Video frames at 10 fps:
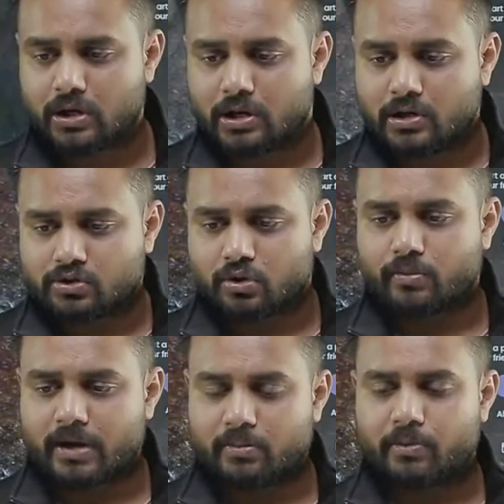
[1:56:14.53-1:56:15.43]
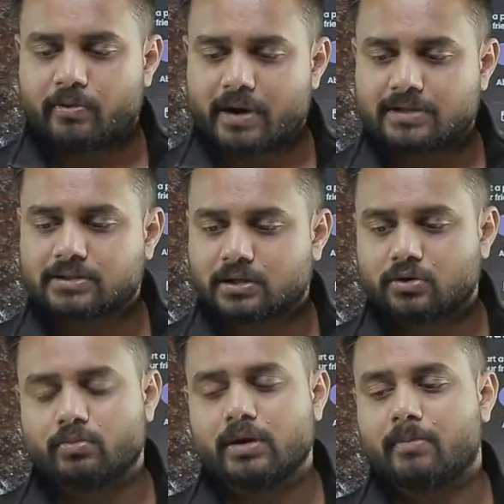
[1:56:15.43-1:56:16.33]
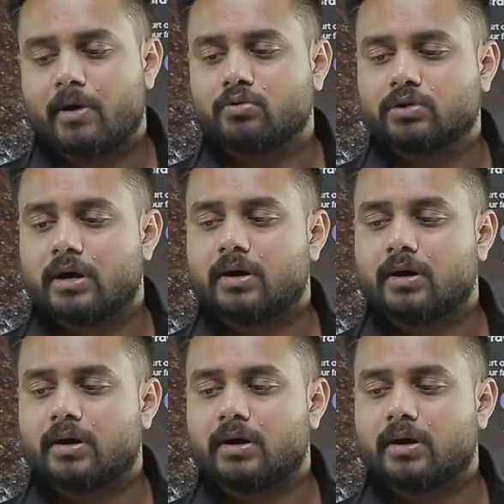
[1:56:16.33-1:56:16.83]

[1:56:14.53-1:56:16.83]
So many people were asking to me about the